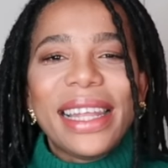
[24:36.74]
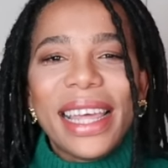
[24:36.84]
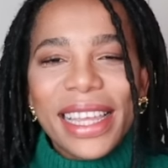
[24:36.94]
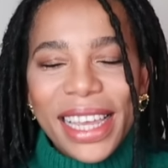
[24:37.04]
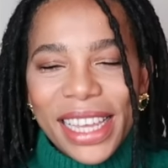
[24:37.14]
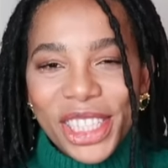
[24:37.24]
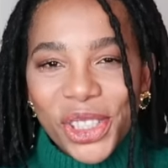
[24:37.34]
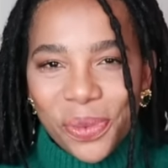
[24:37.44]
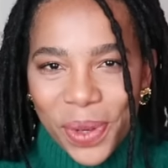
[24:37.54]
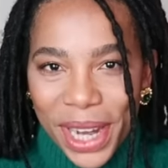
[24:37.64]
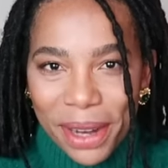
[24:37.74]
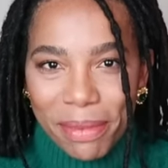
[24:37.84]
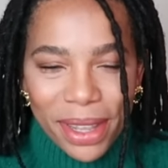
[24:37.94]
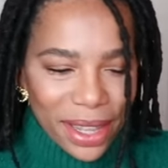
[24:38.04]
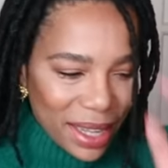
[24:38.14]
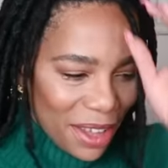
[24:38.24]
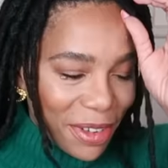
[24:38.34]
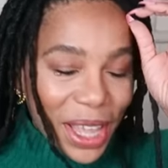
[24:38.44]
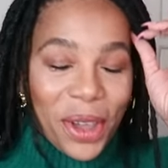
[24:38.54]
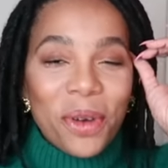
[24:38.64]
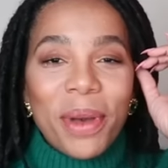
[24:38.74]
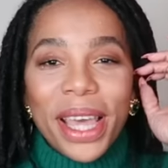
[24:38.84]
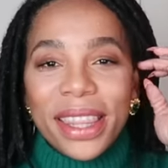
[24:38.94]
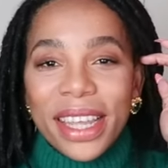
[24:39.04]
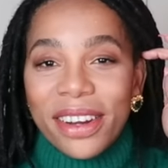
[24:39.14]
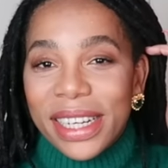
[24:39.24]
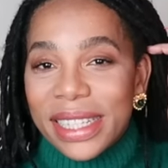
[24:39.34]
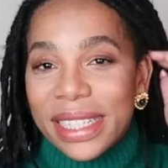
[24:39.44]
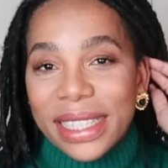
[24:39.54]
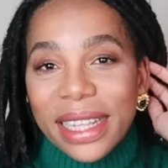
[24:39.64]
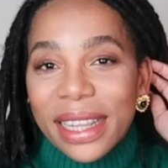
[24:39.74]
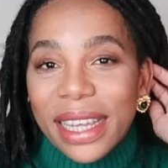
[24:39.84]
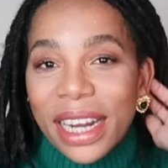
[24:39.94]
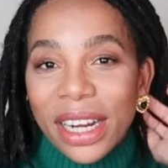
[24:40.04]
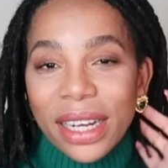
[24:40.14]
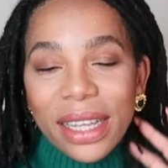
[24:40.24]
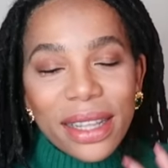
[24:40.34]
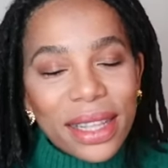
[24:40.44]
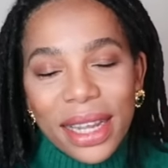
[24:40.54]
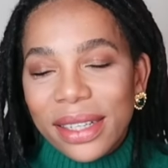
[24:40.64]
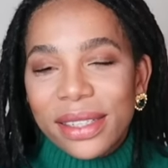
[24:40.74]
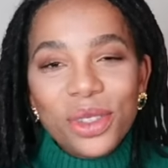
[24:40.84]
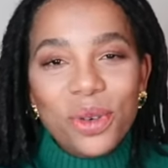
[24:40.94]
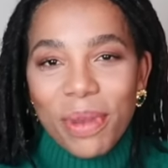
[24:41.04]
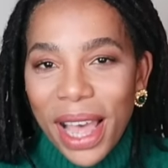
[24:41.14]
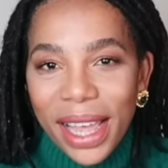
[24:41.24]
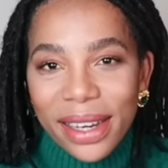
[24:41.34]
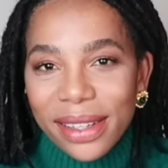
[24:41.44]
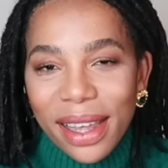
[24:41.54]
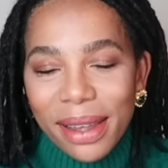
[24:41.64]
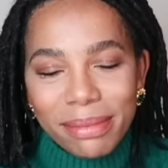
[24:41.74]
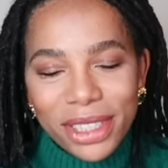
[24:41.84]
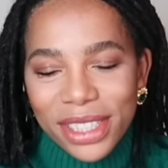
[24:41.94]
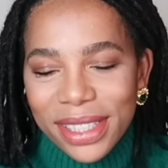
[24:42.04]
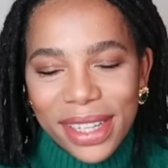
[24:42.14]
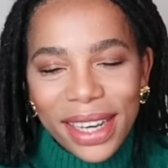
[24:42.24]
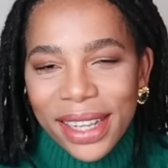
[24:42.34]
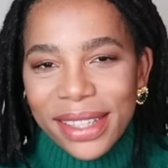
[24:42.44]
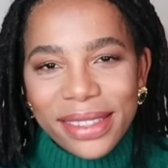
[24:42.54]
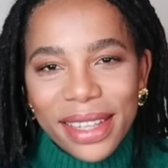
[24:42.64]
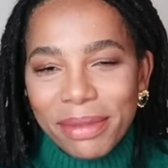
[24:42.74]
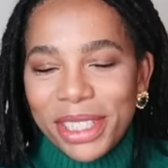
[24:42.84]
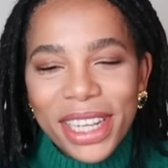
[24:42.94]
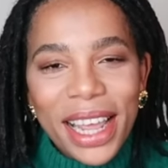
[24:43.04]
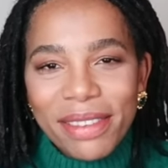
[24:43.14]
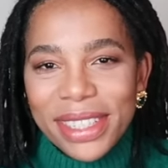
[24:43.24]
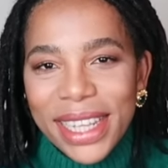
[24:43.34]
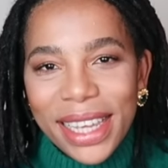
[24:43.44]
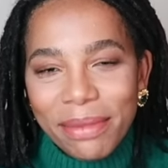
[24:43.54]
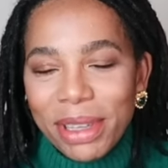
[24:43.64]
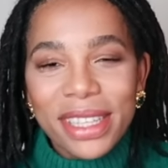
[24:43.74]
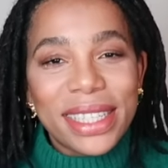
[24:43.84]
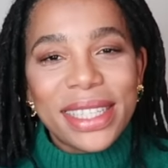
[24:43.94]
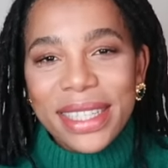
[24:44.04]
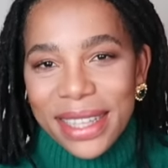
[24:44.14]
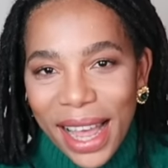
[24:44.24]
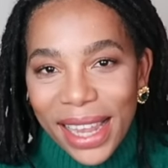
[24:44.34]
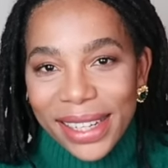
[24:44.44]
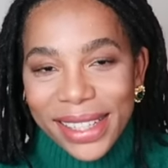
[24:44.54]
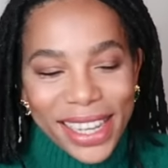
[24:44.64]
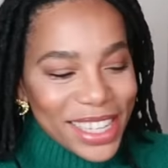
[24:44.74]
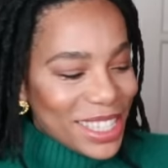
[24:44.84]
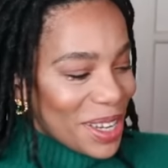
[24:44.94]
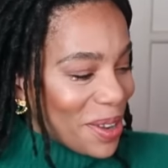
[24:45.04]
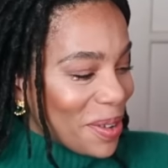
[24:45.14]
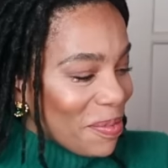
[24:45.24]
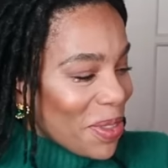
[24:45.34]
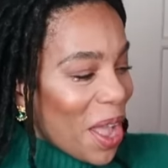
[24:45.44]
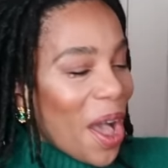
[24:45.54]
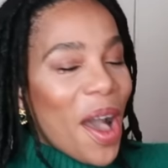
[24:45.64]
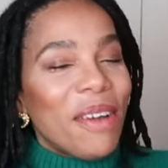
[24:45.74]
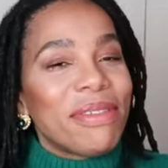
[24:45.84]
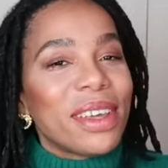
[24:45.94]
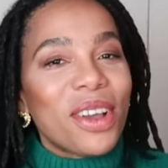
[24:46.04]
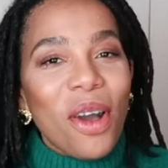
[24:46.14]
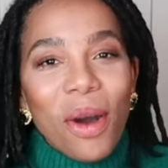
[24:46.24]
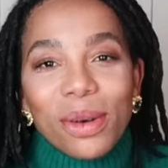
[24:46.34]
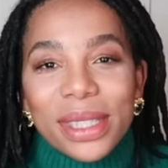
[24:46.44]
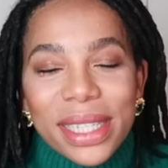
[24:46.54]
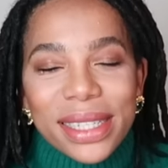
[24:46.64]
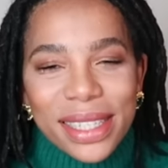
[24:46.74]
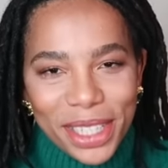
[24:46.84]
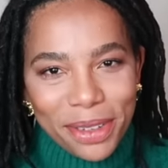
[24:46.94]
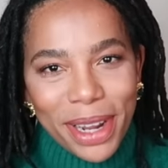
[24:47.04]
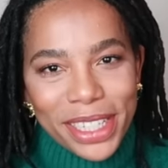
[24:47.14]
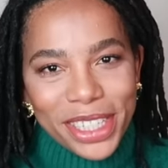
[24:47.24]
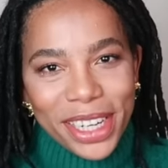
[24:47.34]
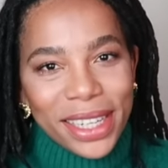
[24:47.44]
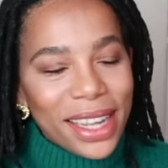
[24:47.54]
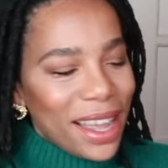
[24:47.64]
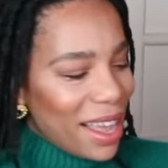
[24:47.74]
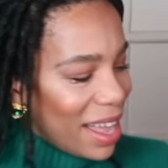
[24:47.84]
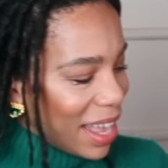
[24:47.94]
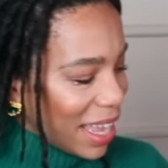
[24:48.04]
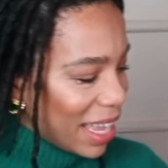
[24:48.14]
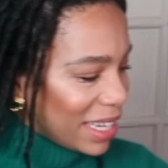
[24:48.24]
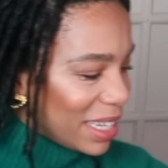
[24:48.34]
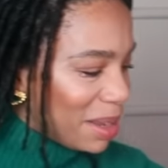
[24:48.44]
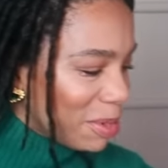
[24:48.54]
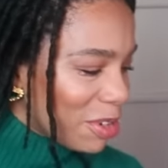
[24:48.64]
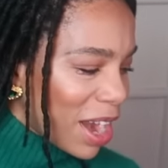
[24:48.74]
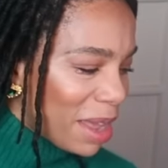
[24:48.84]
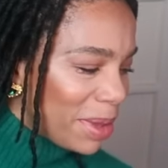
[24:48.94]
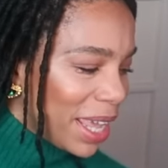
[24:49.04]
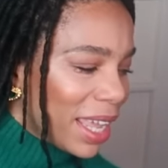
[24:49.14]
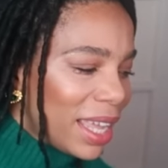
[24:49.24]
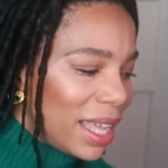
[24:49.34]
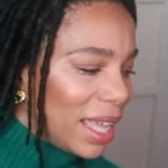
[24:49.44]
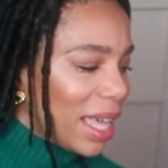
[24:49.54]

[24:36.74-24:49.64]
like a dream. If I go back there and it's still there, then too bad. I'm just gonna I'm just gonna have to take it because it's a sign. So of the coat situation, I ended up grabbing